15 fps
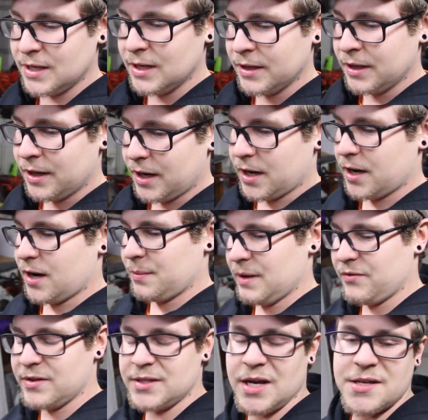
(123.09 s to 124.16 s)

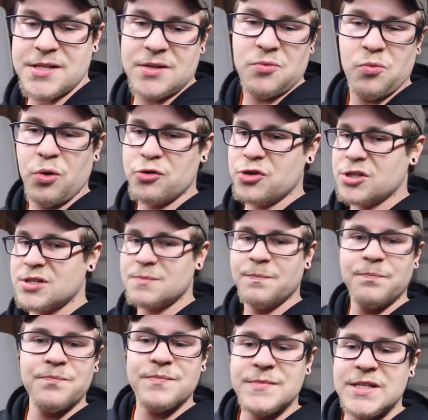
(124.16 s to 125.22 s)
If it doesn't, we'll just
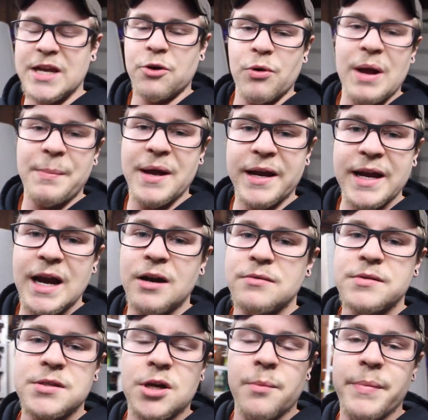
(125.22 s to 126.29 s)
take it right back out
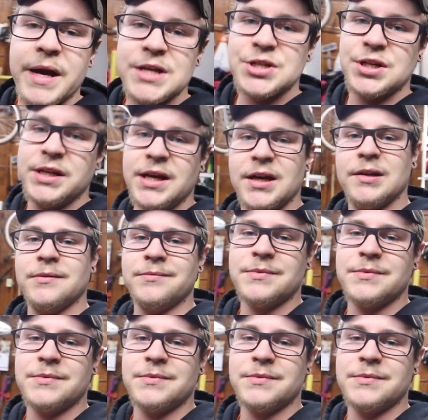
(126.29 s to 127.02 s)
and start bashing again.